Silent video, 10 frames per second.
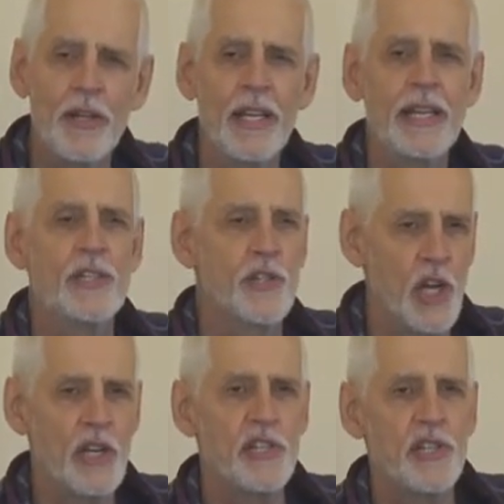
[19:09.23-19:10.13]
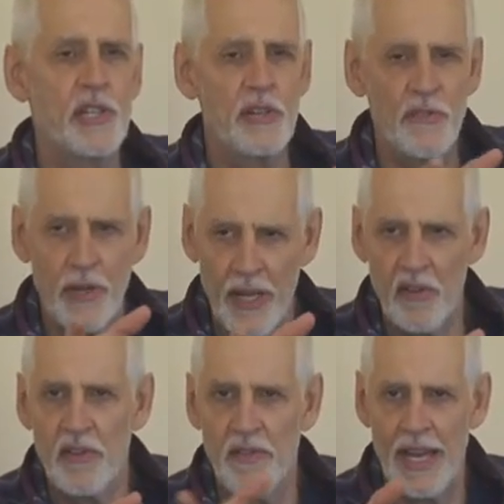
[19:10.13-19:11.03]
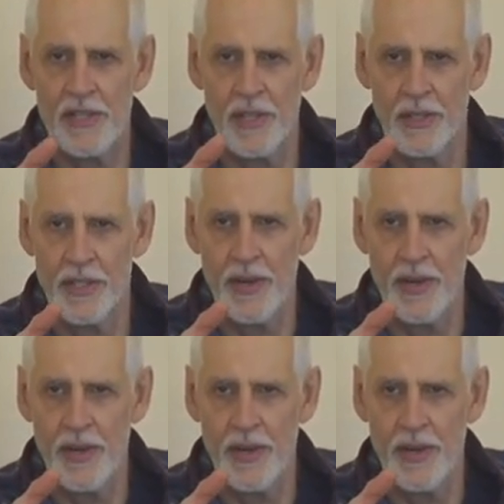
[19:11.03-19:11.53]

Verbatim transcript: the injunction for health evangelists,